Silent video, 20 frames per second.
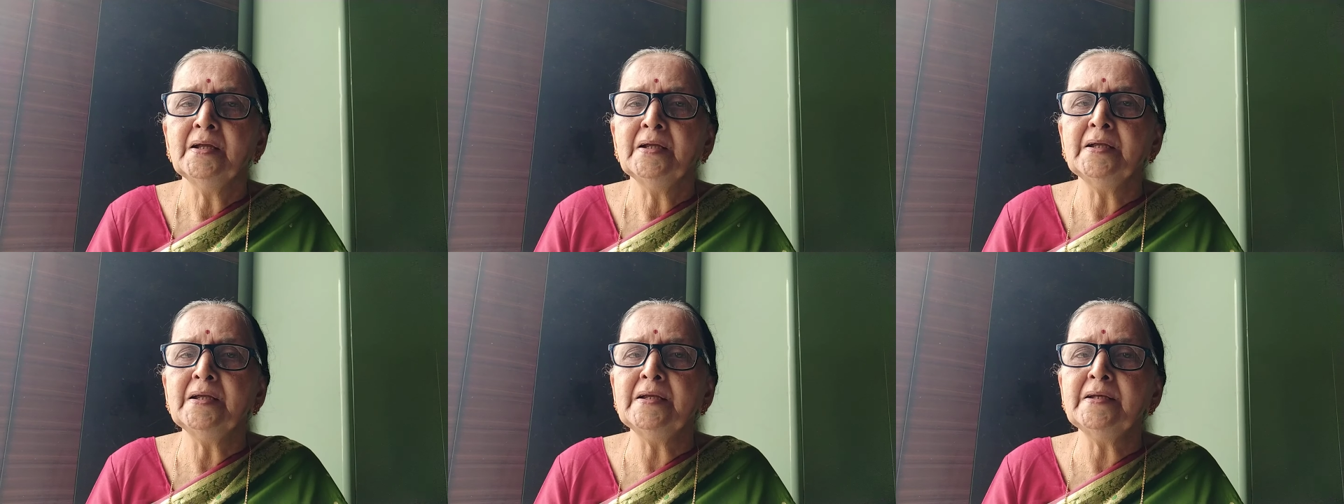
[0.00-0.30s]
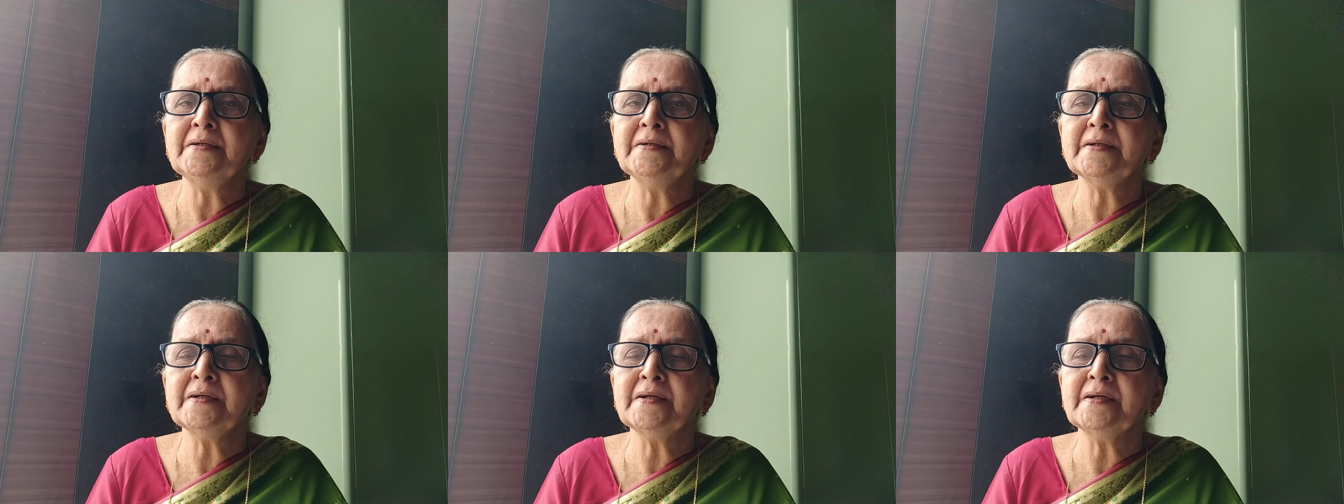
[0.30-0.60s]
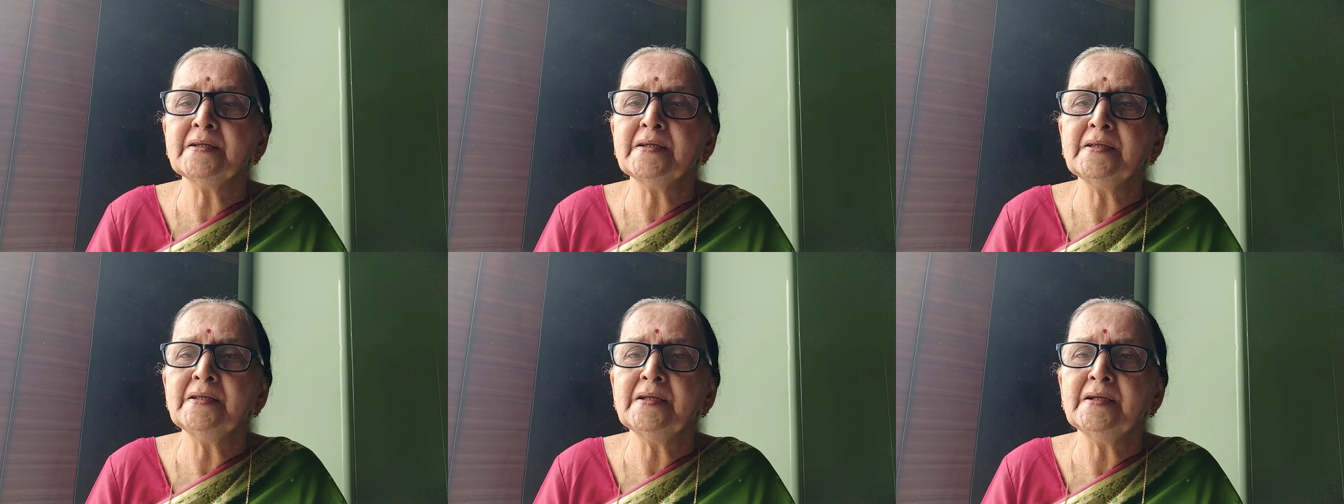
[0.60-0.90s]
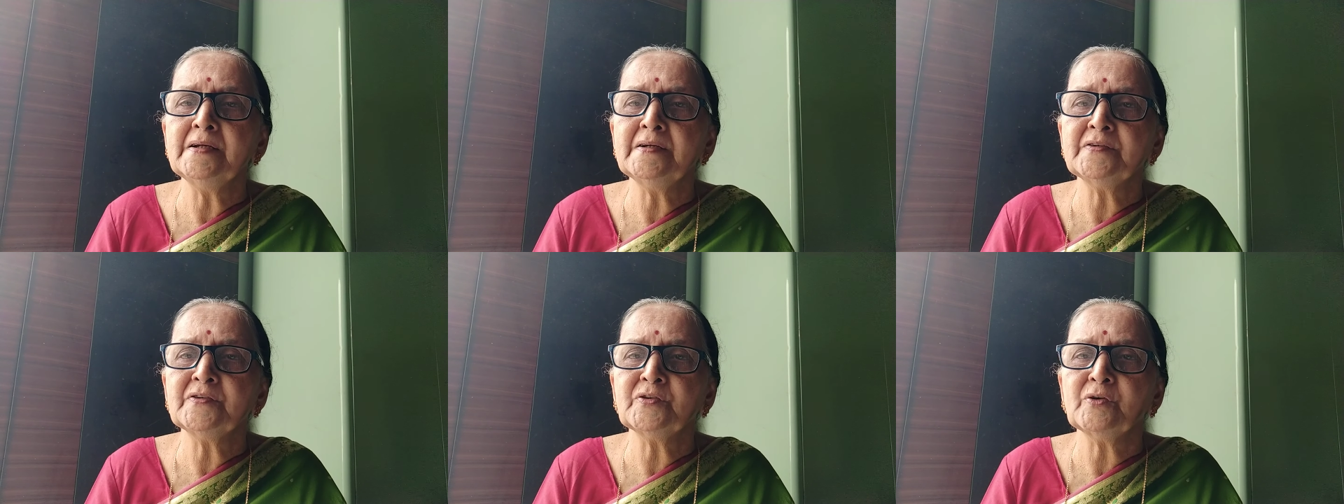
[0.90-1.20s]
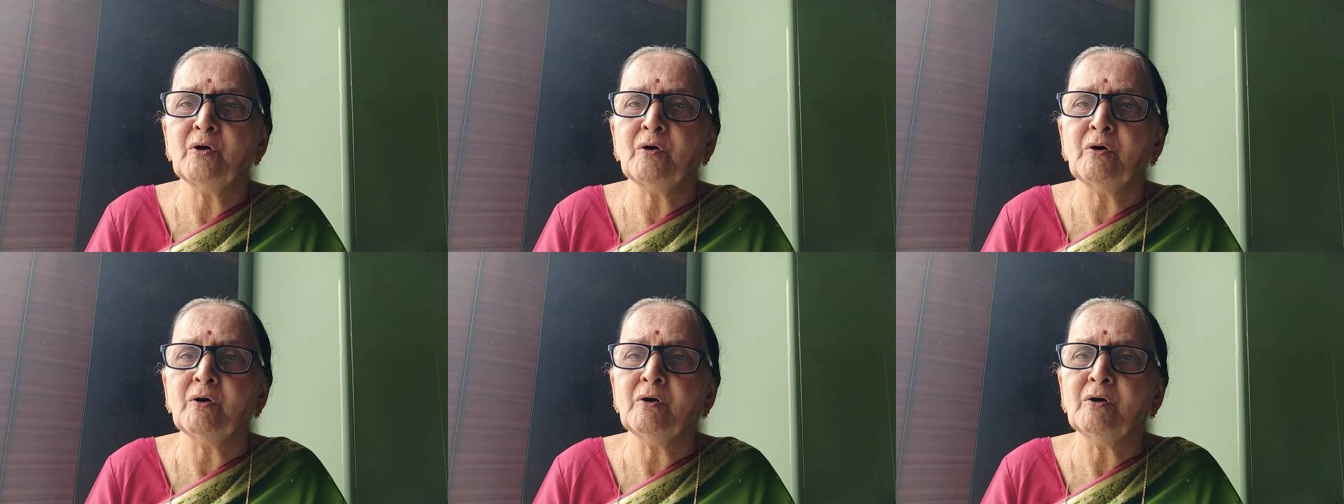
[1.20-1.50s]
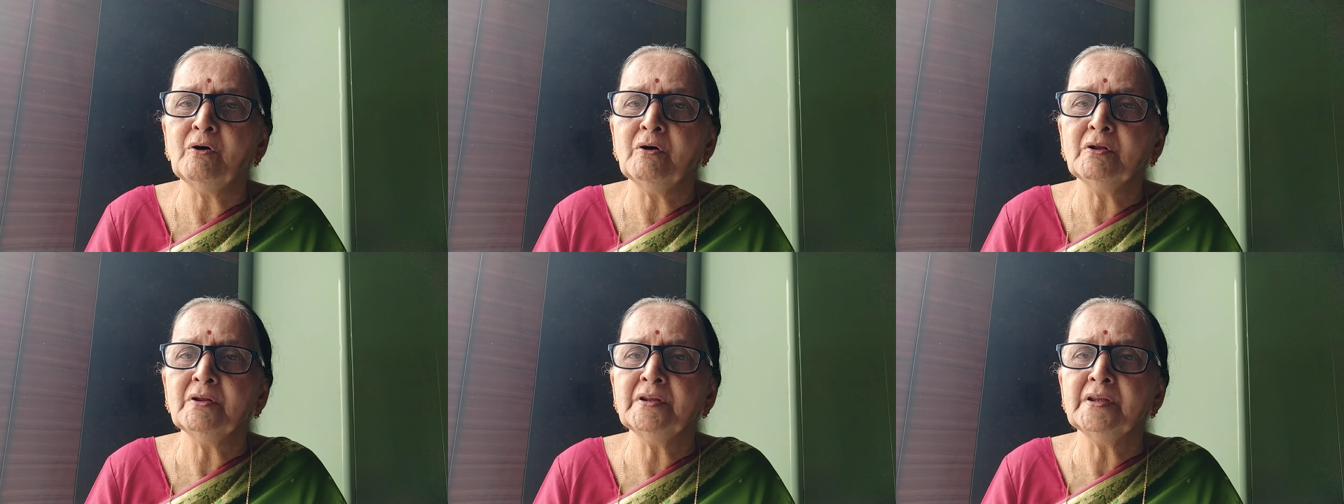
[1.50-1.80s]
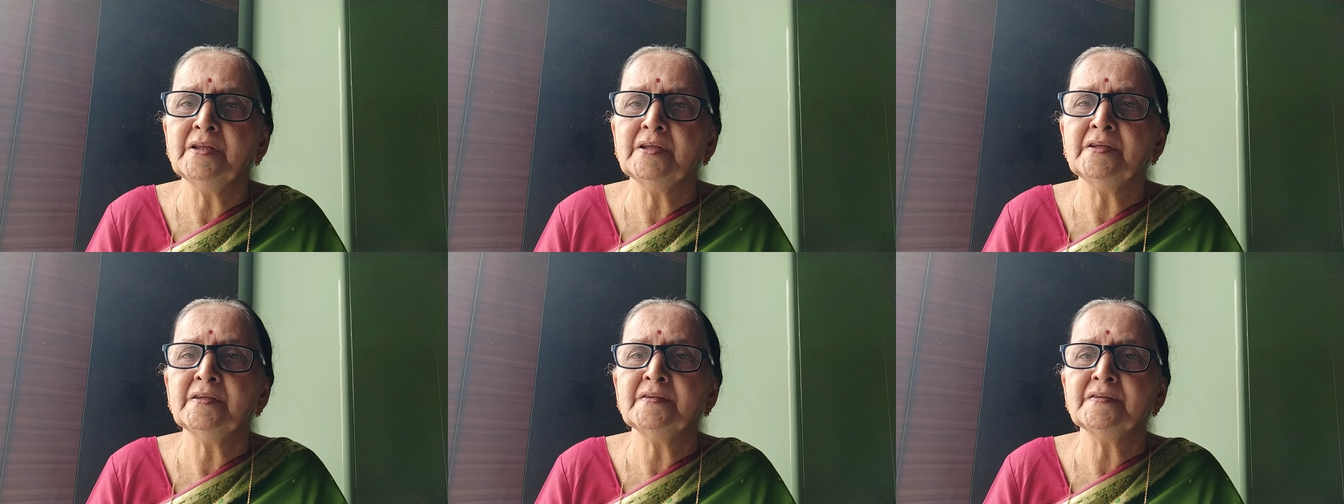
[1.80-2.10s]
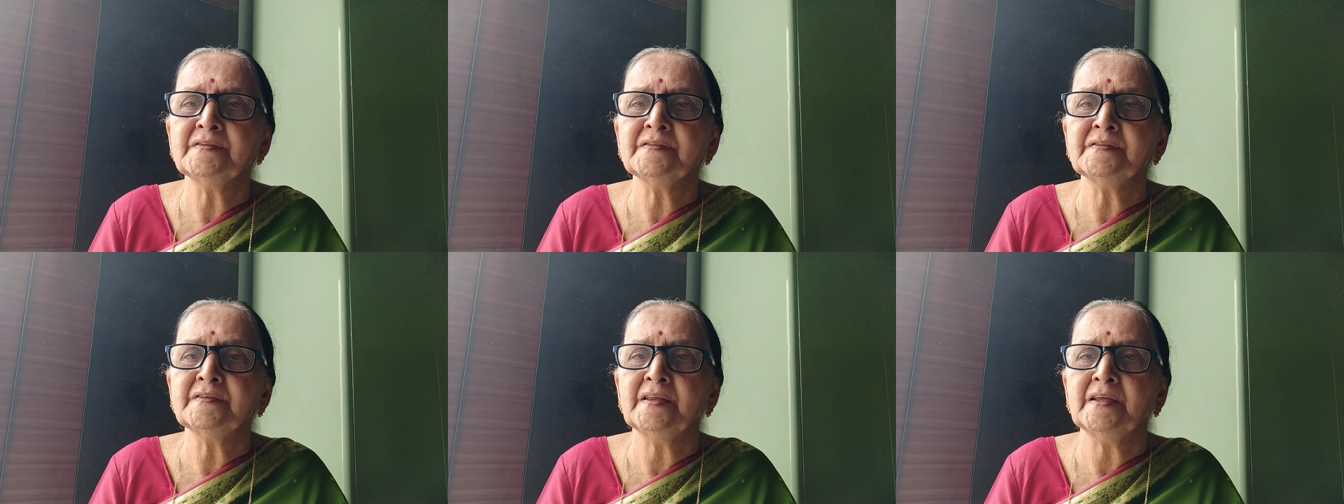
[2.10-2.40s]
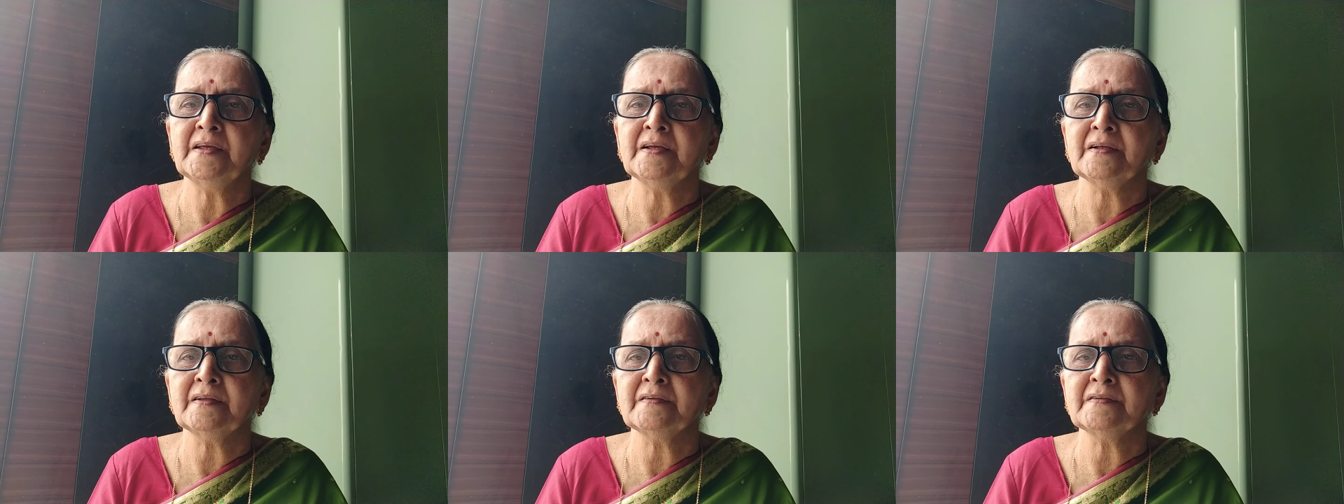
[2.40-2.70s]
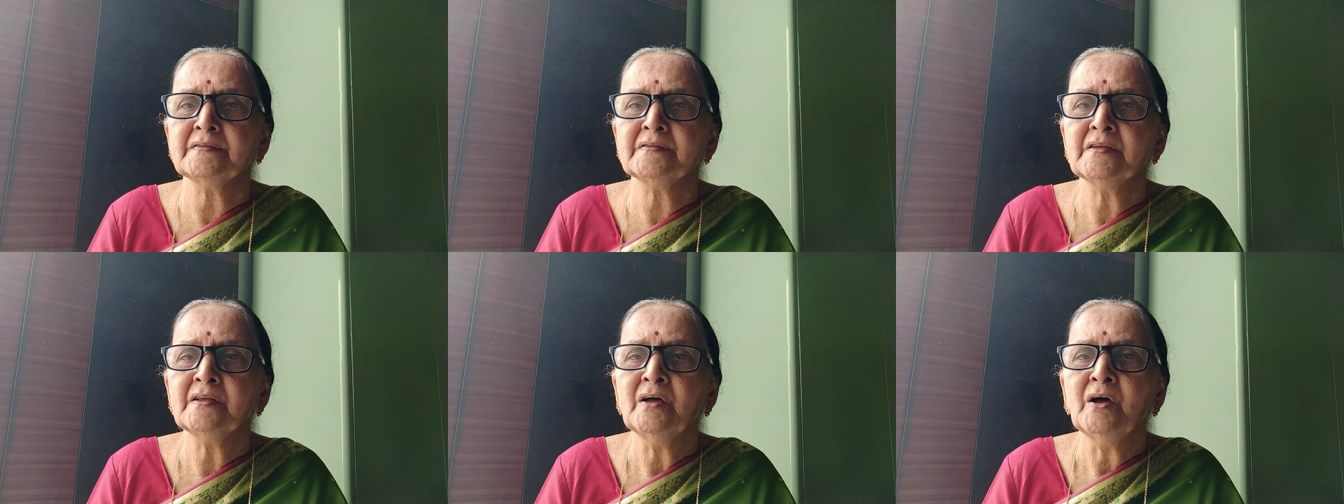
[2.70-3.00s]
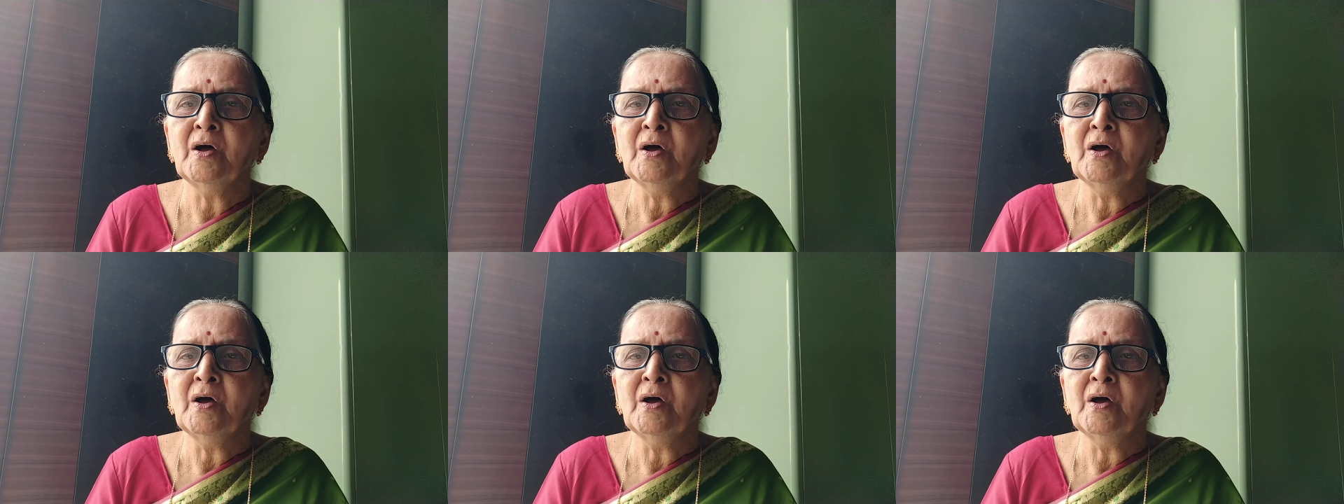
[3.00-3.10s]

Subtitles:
it creates all these things.